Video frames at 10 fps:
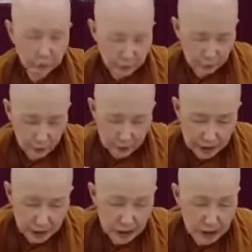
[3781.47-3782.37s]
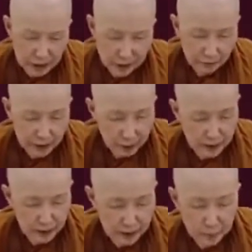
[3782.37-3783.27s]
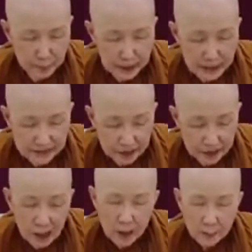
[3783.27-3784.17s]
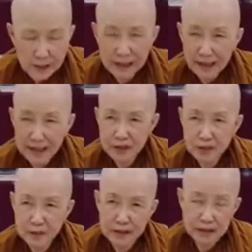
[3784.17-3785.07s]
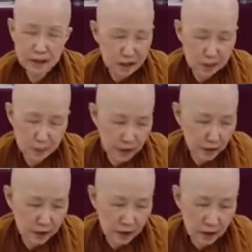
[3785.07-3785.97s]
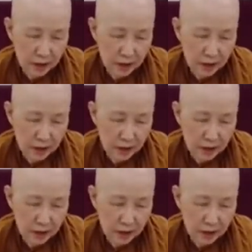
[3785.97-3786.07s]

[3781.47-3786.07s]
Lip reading: through all the years of what happened in BSV, but I'd like to really just mention